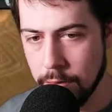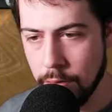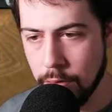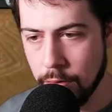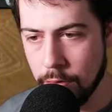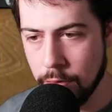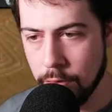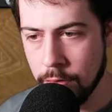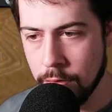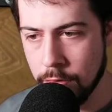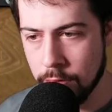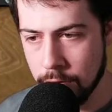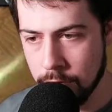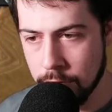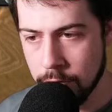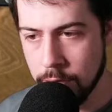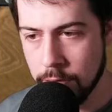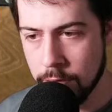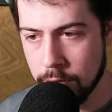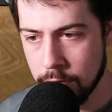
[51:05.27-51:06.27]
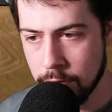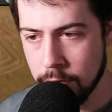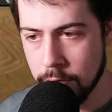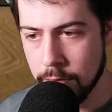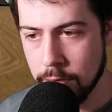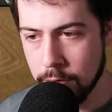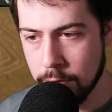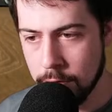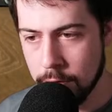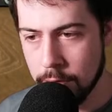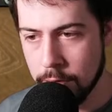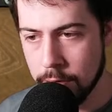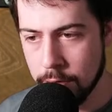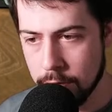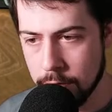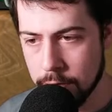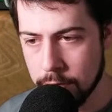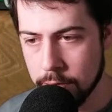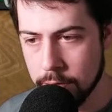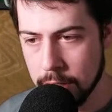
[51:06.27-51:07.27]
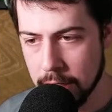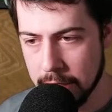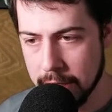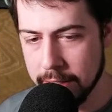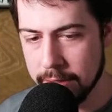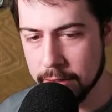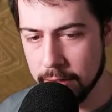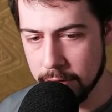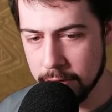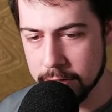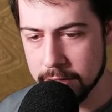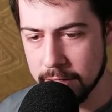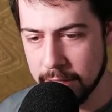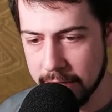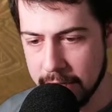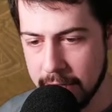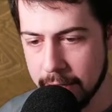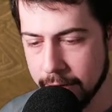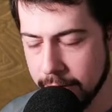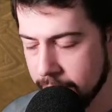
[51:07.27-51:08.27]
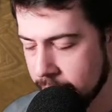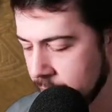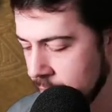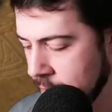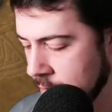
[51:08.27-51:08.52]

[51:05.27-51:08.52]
Ooh. I like the looks of that.